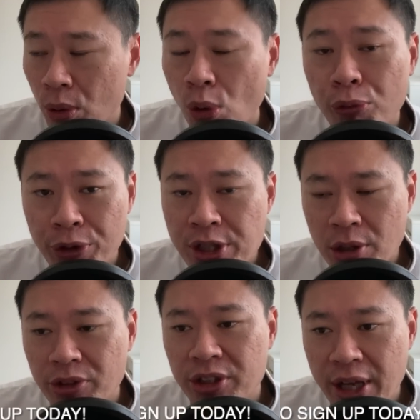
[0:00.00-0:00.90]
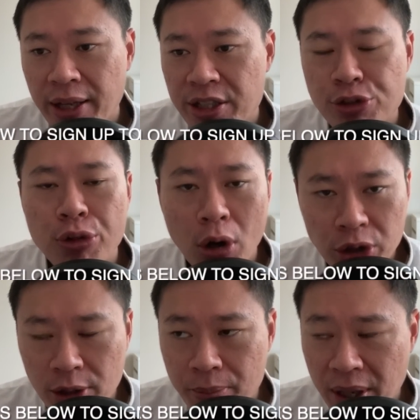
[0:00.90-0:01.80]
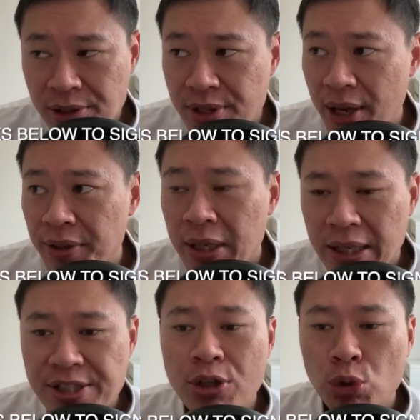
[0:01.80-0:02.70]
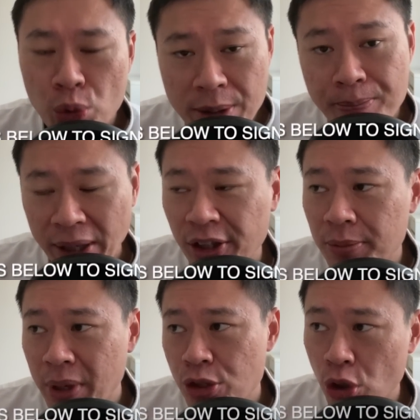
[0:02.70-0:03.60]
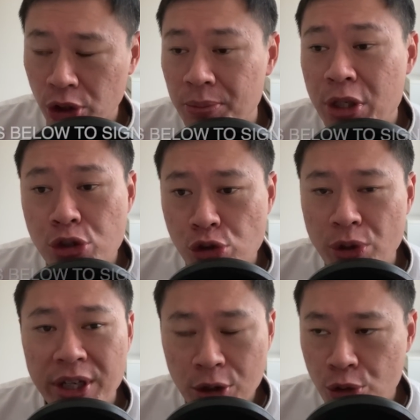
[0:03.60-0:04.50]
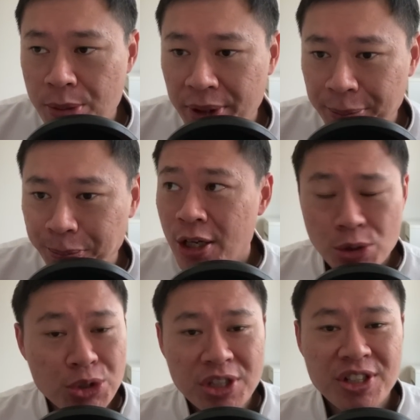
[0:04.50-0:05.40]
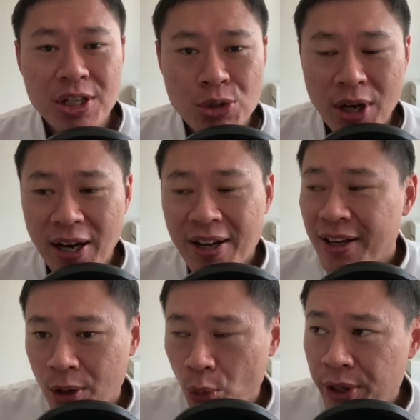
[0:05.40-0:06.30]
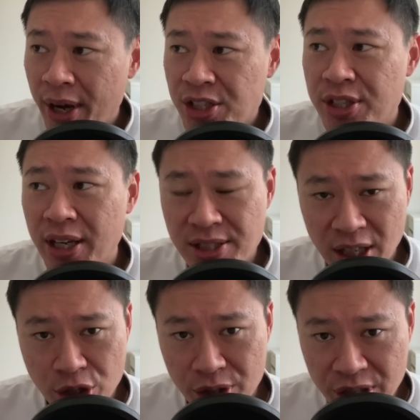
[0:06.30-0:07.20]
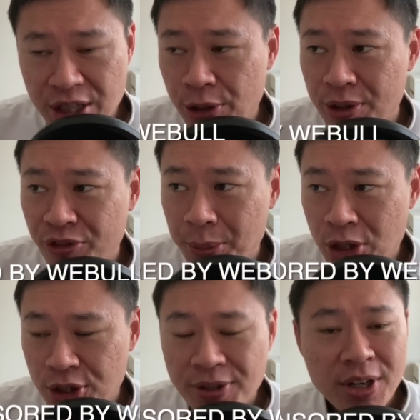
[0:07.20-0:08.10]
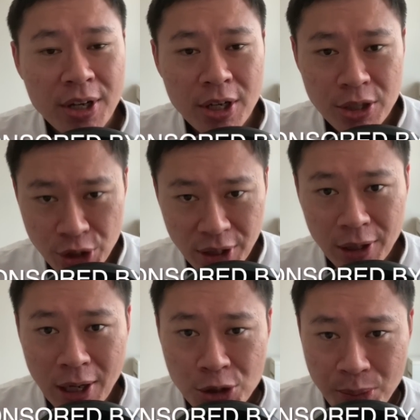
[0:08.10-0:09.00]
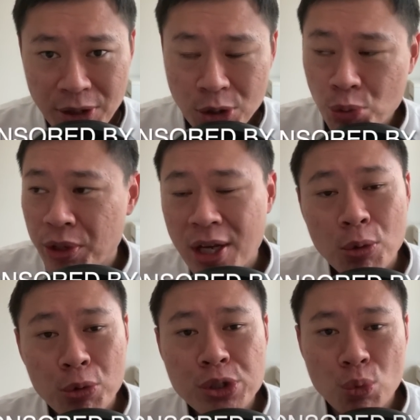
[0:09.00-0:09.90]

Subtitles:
Hopefully some of the debt is long-term based and is not too impacted by short-term interest rate increment. So just in case you are whether I actually get such detailed information, check out our sponsor today, who is